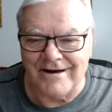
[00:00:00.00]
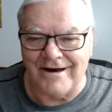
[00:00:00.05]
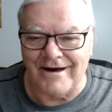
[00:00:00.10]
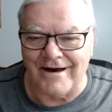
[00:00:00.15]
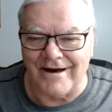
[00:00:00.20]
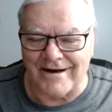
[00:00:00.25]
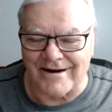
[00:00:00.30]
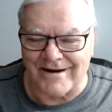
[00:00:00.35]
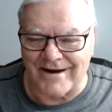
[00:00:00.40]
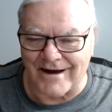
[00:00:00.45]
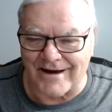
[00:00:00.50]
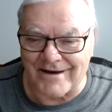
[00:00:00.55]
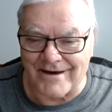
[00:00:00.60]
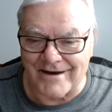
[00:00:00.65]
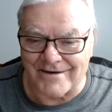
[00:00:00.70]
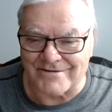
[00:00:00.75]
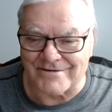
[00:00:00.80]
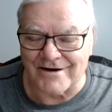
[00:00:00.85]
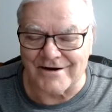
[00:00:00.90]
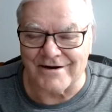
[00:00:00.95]
And I
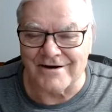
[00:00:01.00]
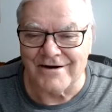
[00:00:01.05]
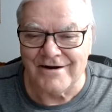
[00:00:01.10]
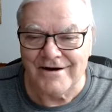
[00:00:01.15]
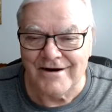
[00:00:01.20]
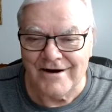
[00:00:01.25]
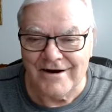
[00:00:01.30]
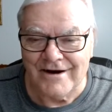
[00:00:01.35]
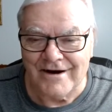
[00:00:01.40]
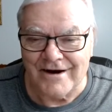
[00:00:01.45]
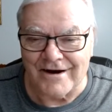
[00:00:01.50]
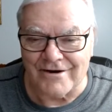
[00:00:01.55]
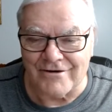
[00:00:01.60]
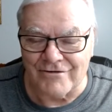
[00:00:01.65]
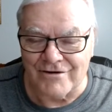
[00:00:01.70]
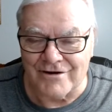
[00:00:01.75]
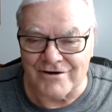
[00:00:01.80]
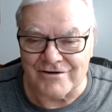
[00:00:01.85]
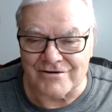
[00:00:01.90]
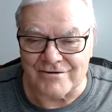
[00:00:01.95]
guess I had a
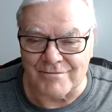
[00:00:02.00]
reason.